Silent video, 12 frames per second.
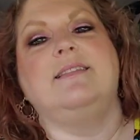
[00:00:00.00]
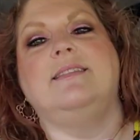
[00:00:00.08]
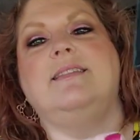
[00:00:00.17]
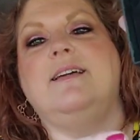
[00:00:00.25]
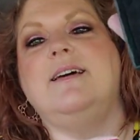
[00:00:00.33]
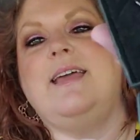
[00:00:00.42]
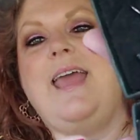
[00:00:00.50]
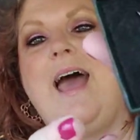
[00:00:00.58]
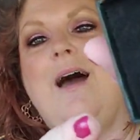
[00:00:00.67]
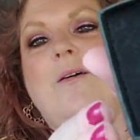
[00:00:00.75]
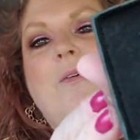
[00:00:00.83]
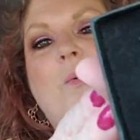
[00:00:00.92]
Look
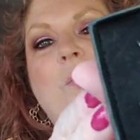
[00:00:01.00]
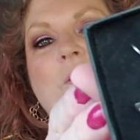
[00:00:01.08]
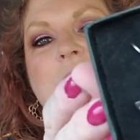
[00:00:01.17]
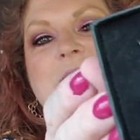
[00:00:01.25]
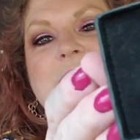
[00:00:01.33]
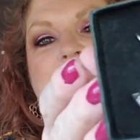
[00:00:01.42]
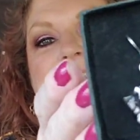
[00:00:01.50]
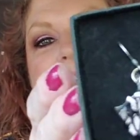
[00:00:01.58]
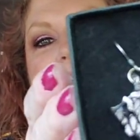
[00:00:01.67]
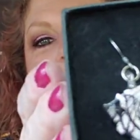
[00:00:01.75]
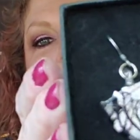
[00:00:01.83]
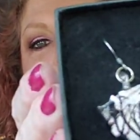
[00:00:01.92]
how gorgeous
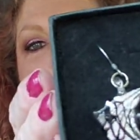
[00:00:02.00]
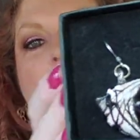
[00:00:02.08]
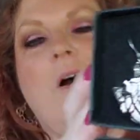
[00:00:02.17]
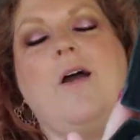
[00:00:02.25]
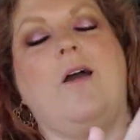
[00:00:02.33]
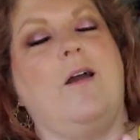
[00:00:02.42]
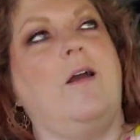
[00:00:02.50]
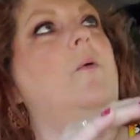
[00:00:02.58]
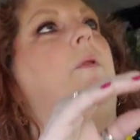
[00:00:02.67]
these are.